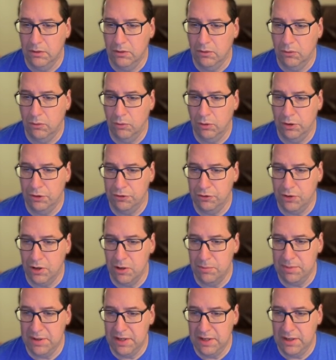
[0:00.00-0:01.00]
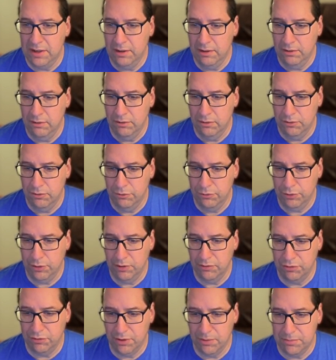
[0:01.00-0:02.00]
or it's going to be full
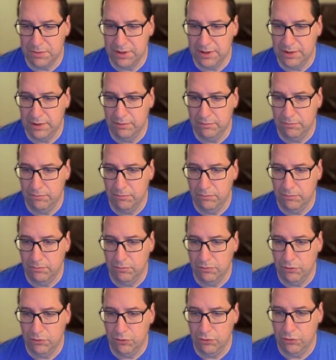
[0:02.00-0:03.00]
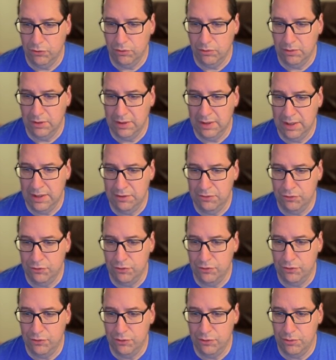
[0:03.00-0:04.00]
of something. So let's
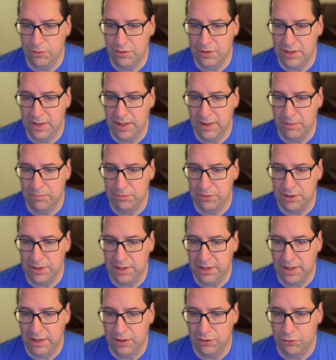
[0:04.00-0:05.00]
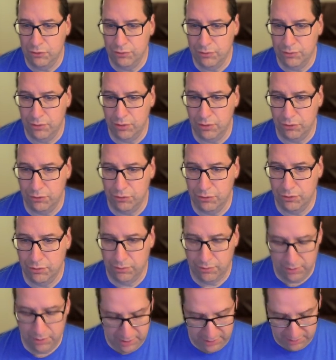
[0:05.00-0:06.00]
do the empty case first,
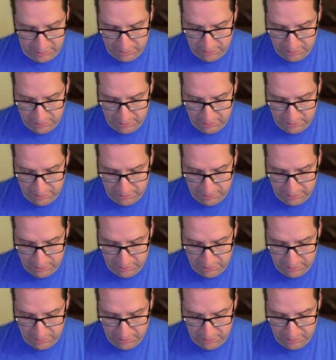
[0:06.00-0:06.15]
right?